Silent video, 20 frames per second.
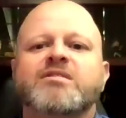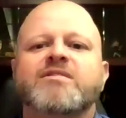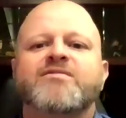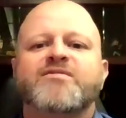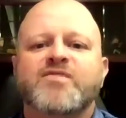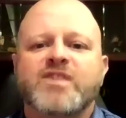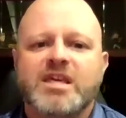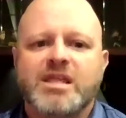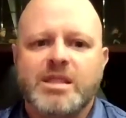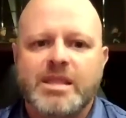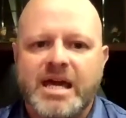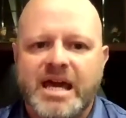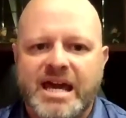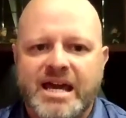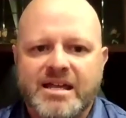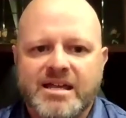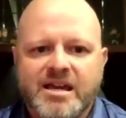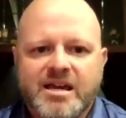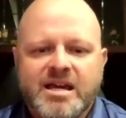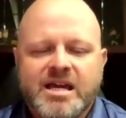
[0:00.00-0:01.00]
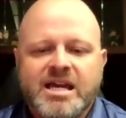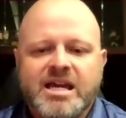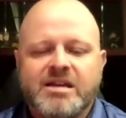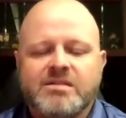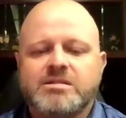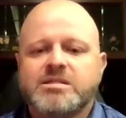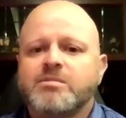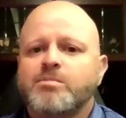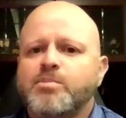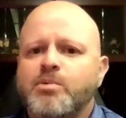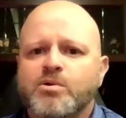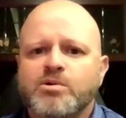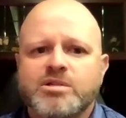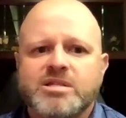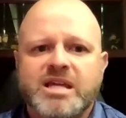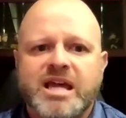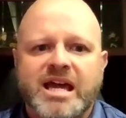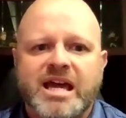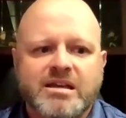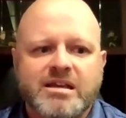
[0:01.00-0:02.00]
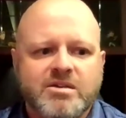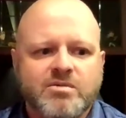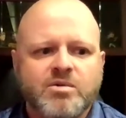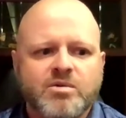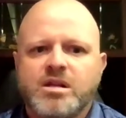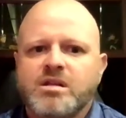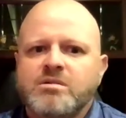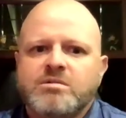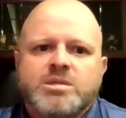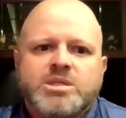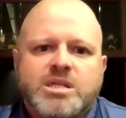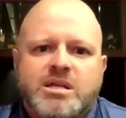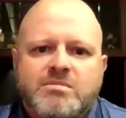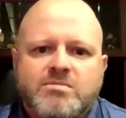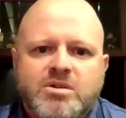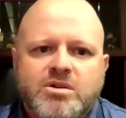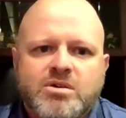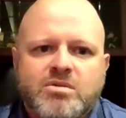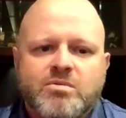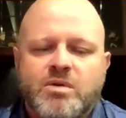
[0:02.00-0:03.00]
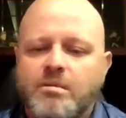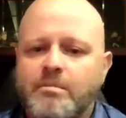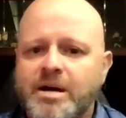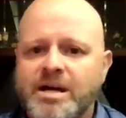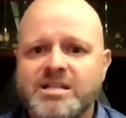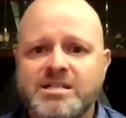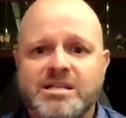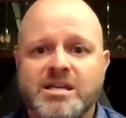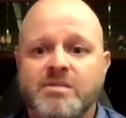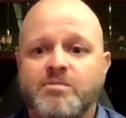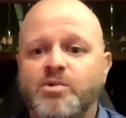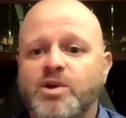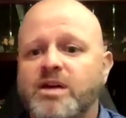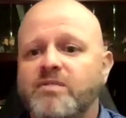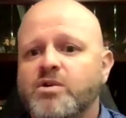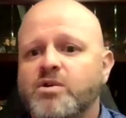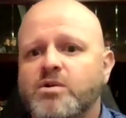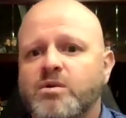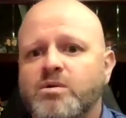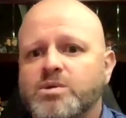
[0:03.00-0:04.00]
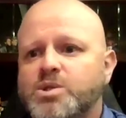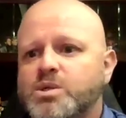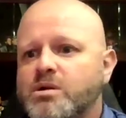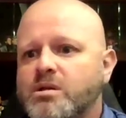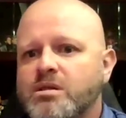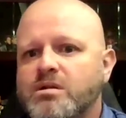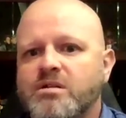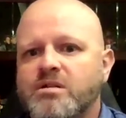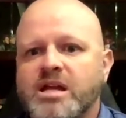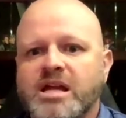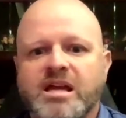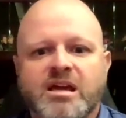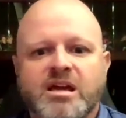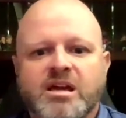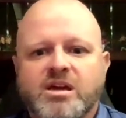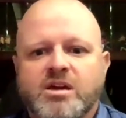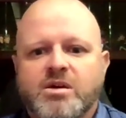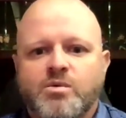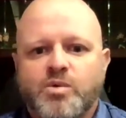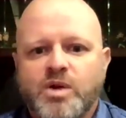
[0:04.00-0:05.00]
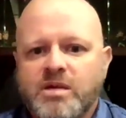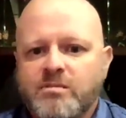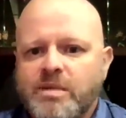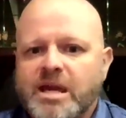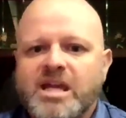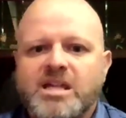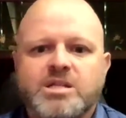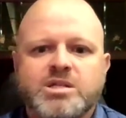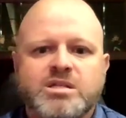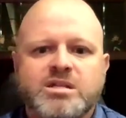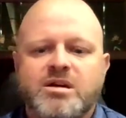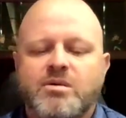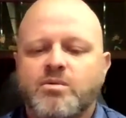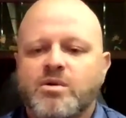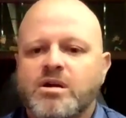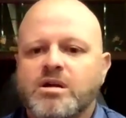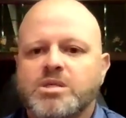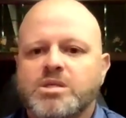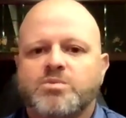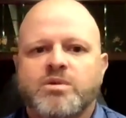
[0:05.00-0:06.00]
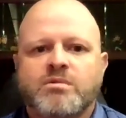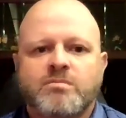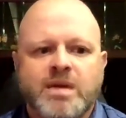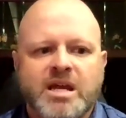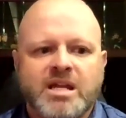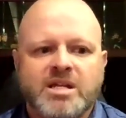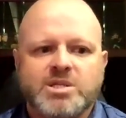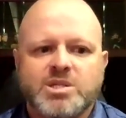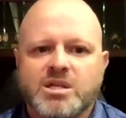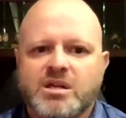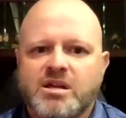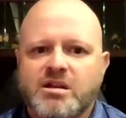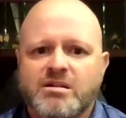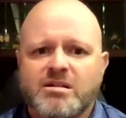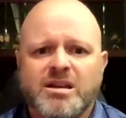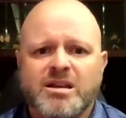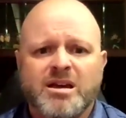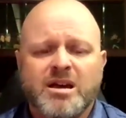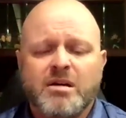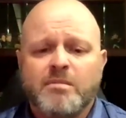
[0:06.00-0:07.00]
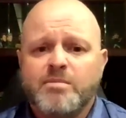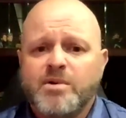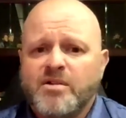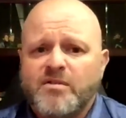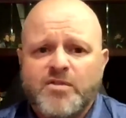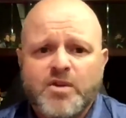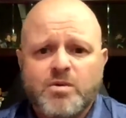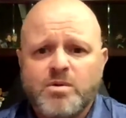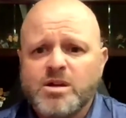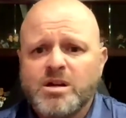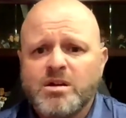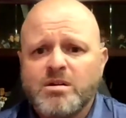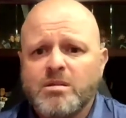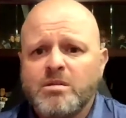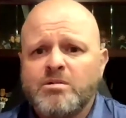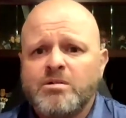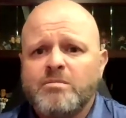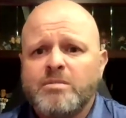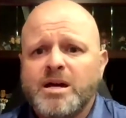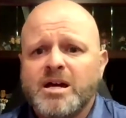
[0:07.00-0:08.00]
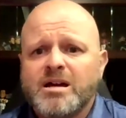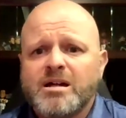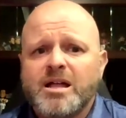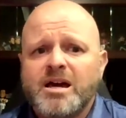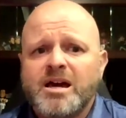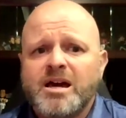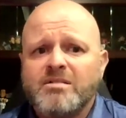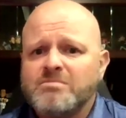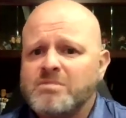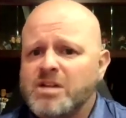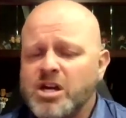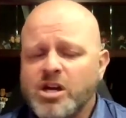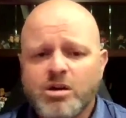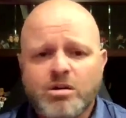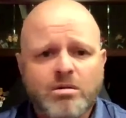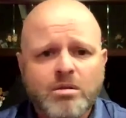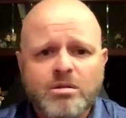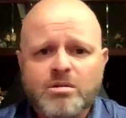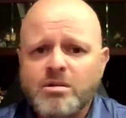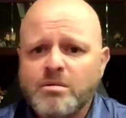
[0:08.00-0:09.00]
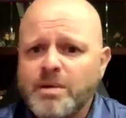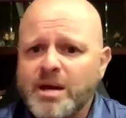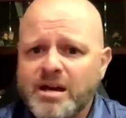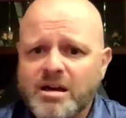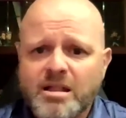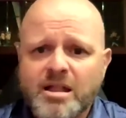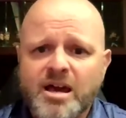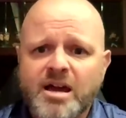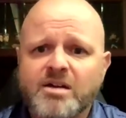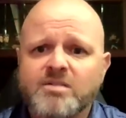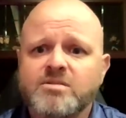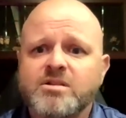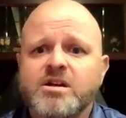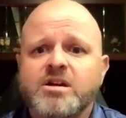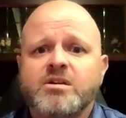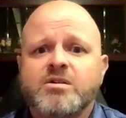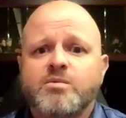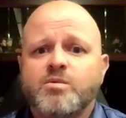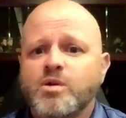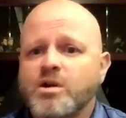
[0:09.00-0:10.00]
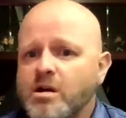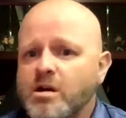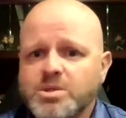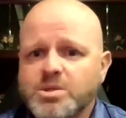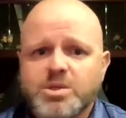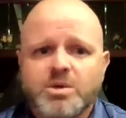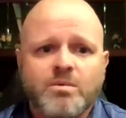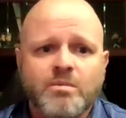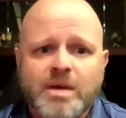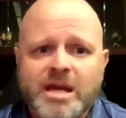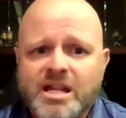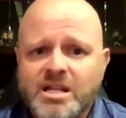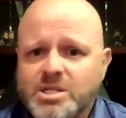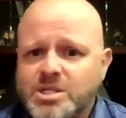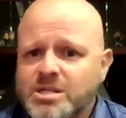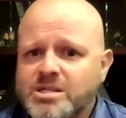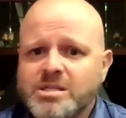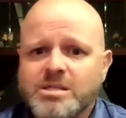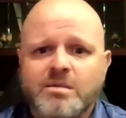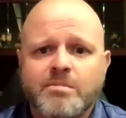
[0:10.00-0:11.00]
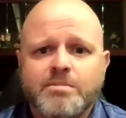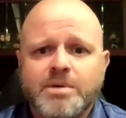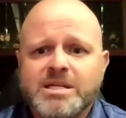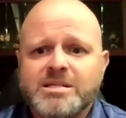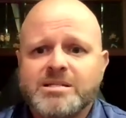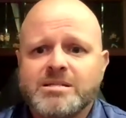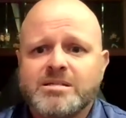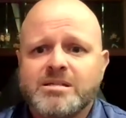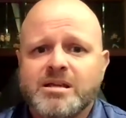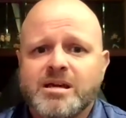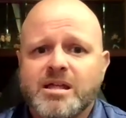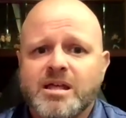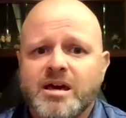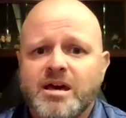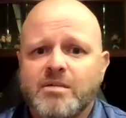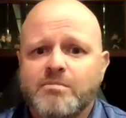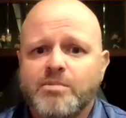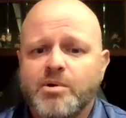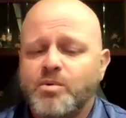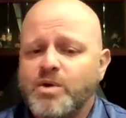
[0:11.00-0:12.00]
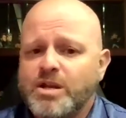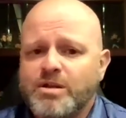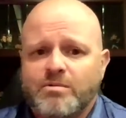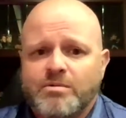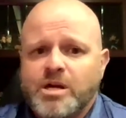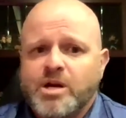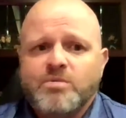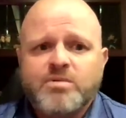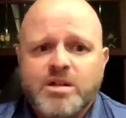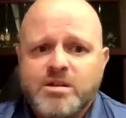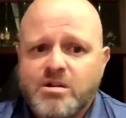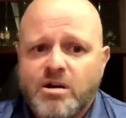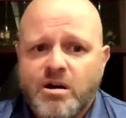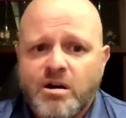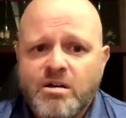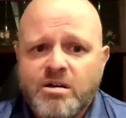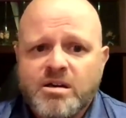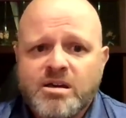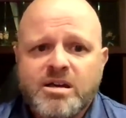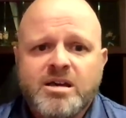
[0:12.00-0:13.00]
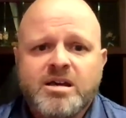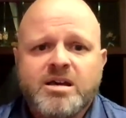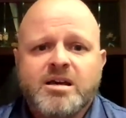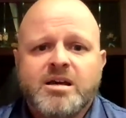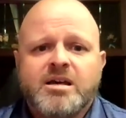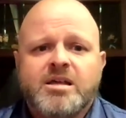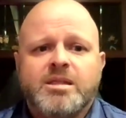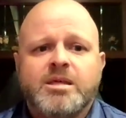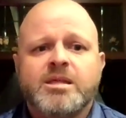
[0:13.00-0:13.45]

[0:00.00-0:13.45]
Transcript: we continue to feed that and support that. You want to learn something new? On my team, we have a culture of learning. We manage networks, we manage security, but if you want to go learn about cloud, go learn about cloud. We're also managing some pieces of the cloud, but we don't own it all.